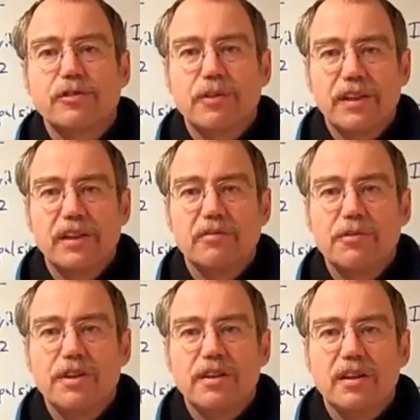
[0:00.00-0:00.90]
together
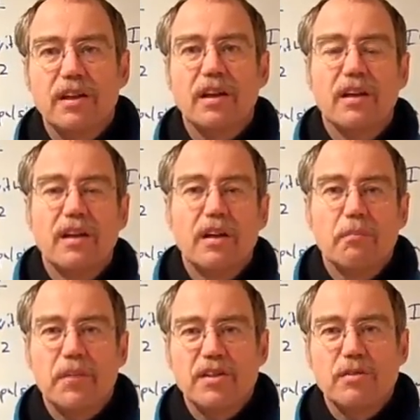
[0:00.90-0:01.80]
with a
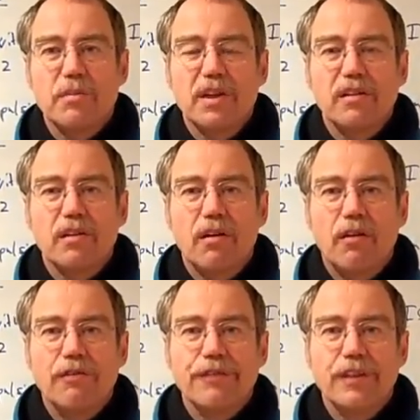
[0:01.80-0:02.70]
measurement
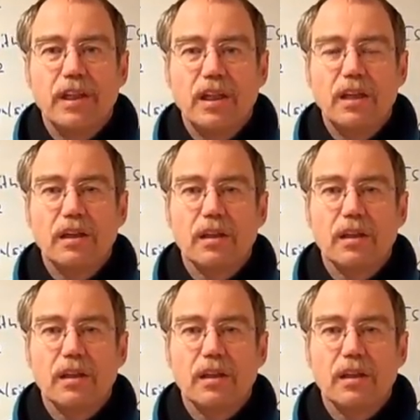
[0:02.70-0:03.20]
of the